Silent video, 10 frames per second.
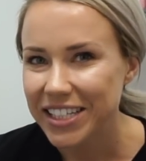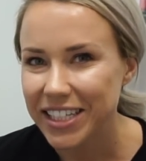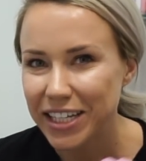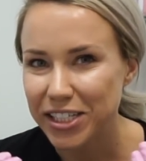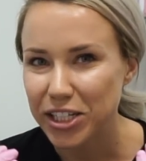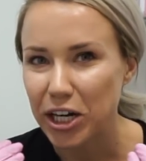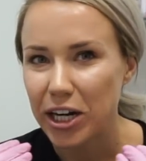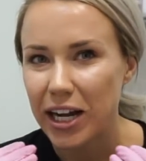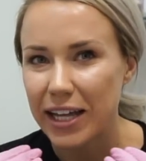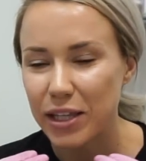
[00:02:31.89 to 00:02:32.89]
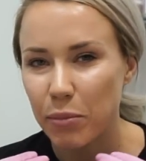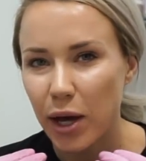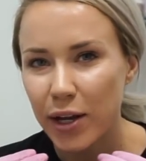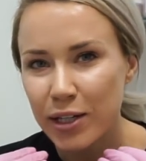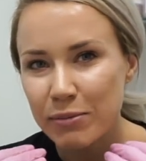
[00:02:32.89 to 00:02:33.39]
It's going to start at the
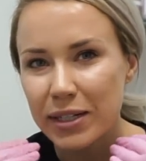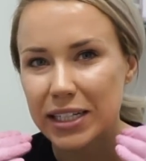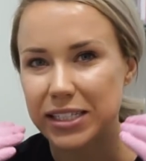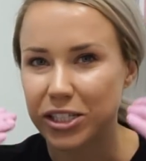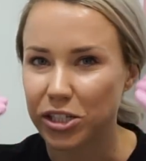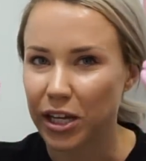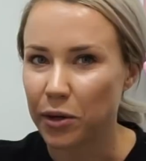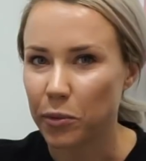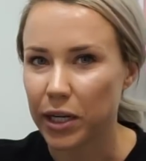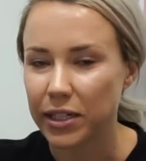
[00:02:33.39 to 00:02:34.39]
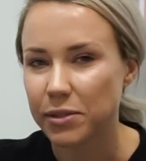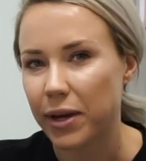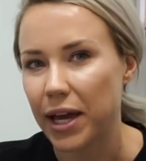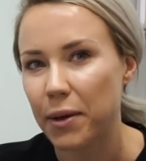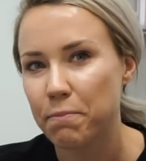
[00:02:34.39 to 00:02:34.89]
bottom and it's just going to work its
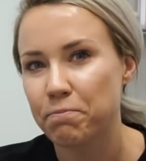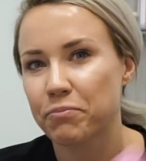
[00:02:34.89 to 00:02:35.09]
way up.